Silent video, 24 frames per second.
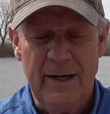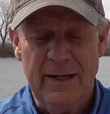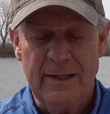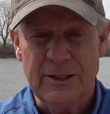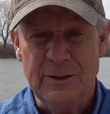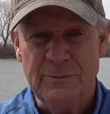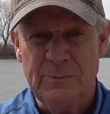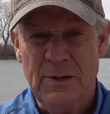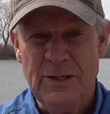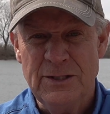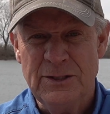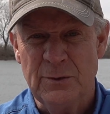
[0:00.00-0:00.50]
and
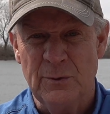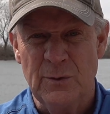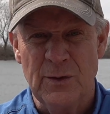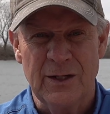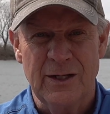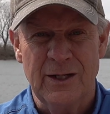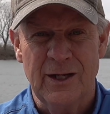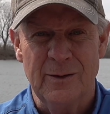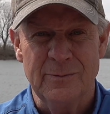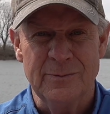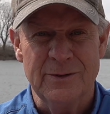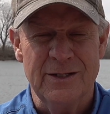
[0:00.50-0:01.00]
especially when
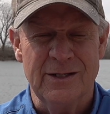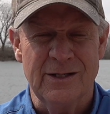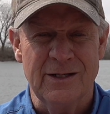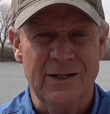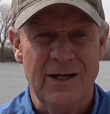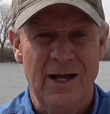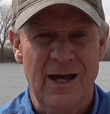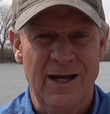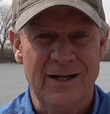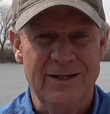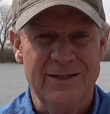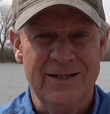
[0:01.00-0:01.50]
it comes into
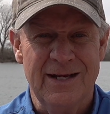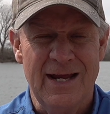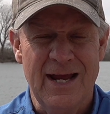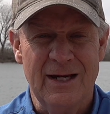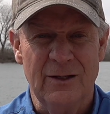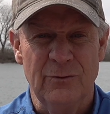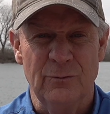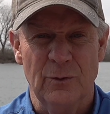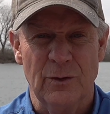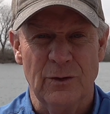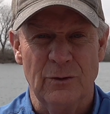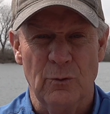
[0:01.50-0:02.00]

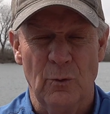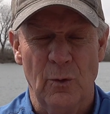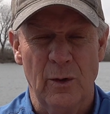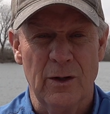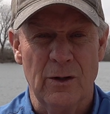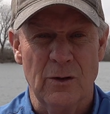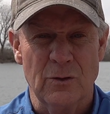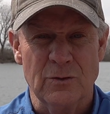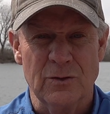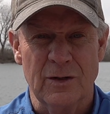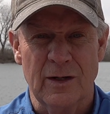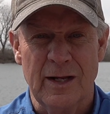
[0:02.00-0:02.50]
contact with one
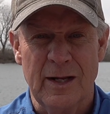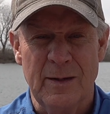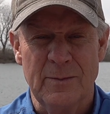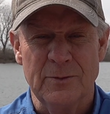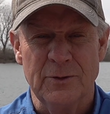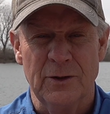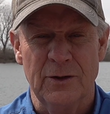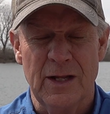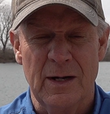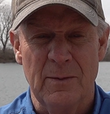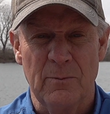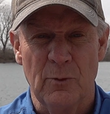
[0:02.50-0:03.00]
of those
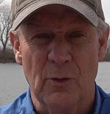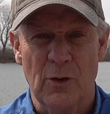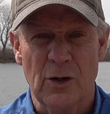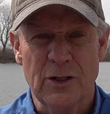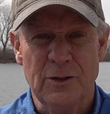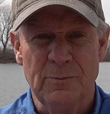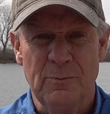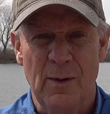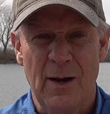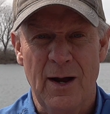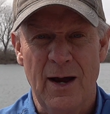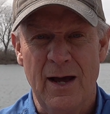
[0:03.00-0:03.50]
limbs on that
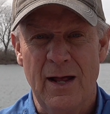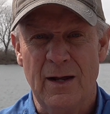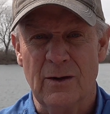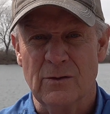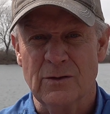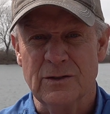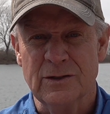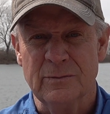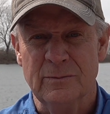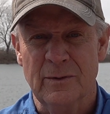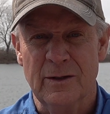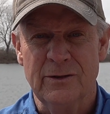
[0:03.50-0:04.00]
brush pile or
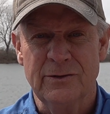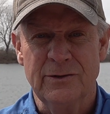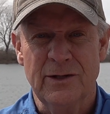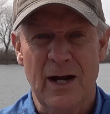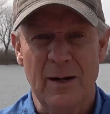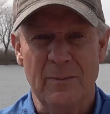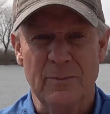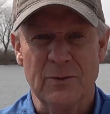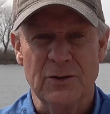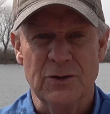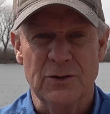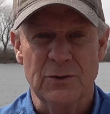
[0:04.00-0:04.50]
some other
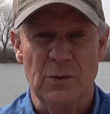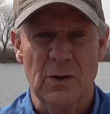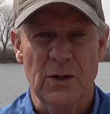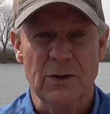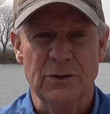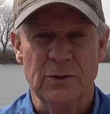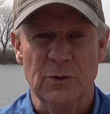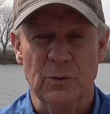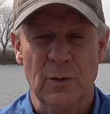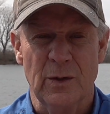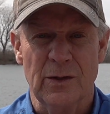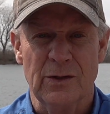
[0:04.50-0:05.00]
type of
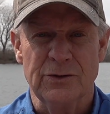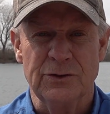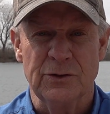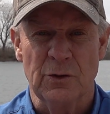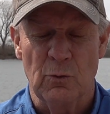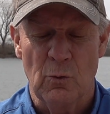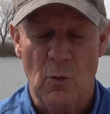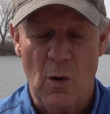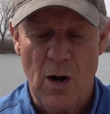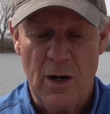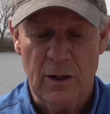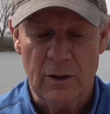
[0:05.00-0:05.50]
structure, whether it's a
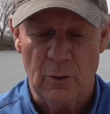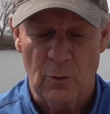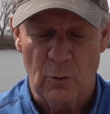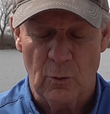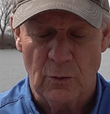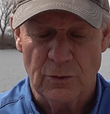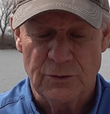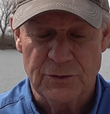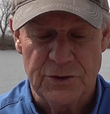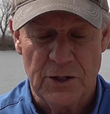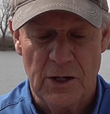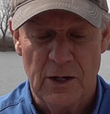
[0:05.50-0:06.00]
rock
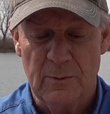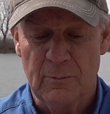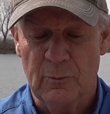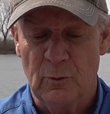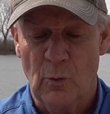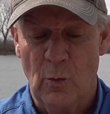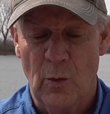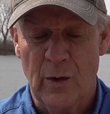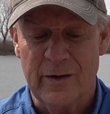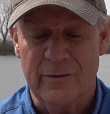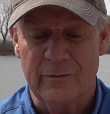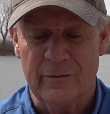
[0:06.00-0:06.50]
or stump or
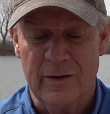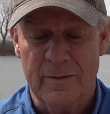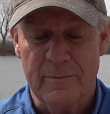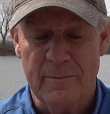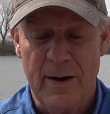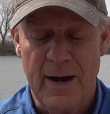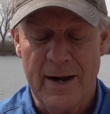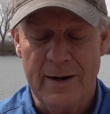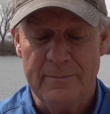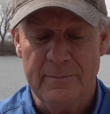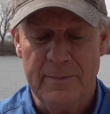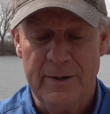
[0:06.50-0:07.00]
whatever it
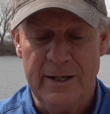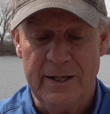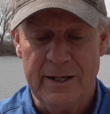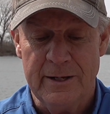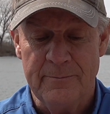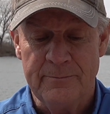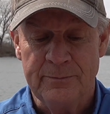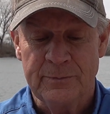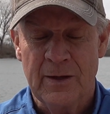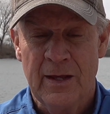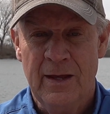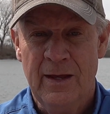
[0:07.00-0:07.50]
might be.
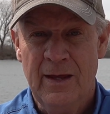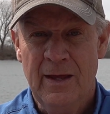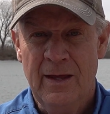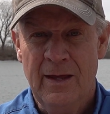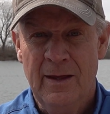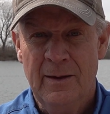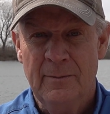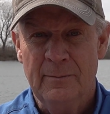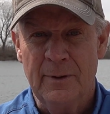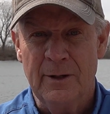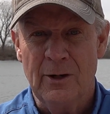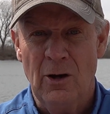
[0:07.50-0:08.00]

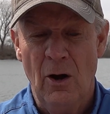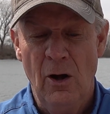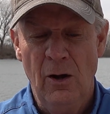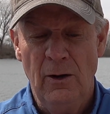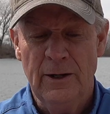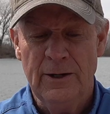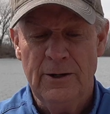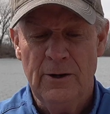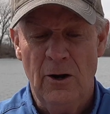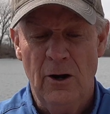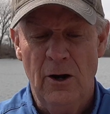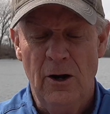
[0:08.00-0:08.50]
But
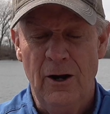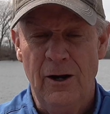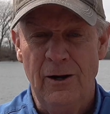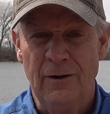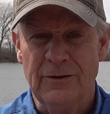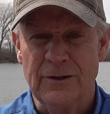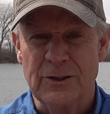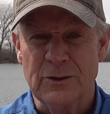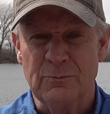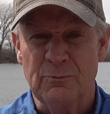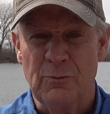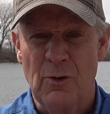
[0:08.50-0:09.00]
all in all,
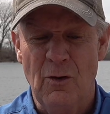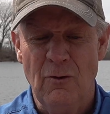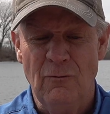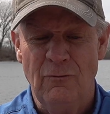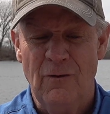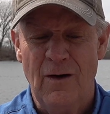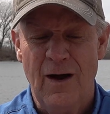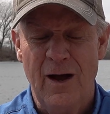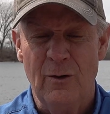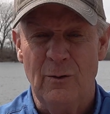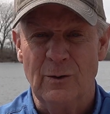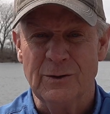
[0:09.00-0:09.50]
this
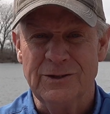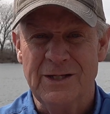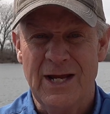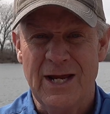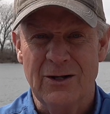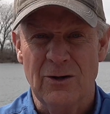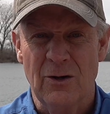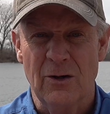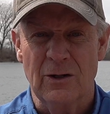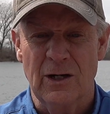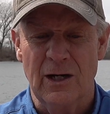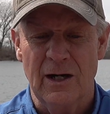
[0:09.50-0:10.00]
profile will
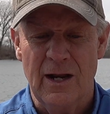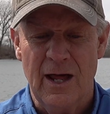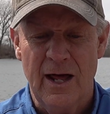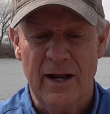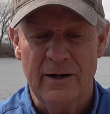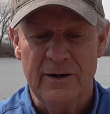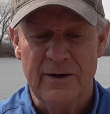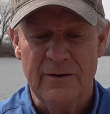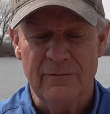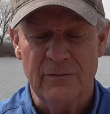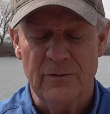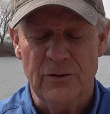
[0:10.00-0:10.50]
take on a lot
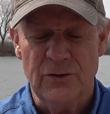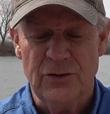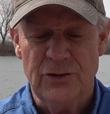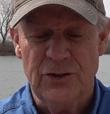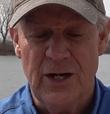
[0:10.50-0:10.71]
of different